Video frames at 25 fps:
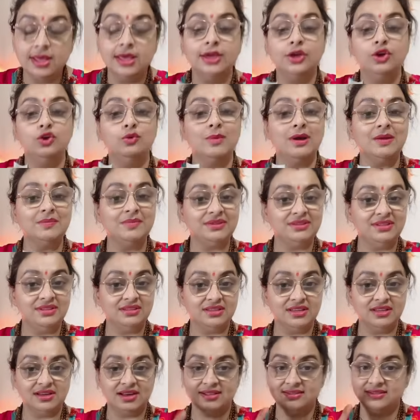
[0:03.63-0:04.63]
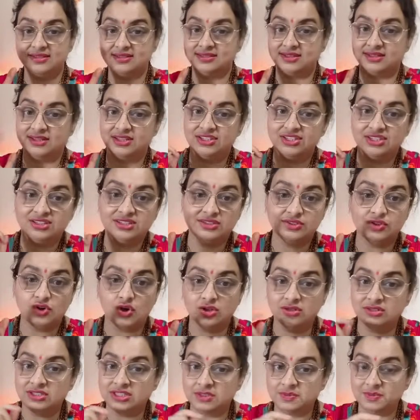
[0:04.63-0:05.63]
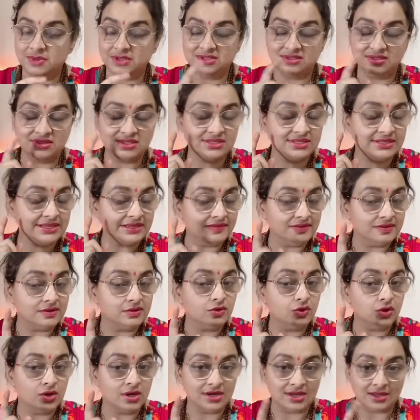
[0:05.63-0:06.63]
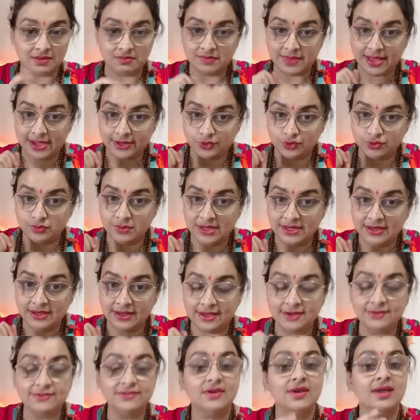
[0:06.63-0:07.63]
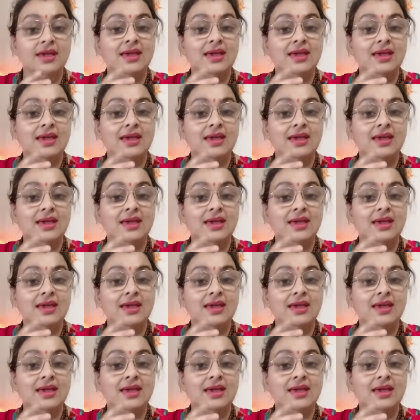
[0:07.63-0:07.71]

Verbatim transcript: You might be thinking like this connection is gone, this person's never gonna come back to my life.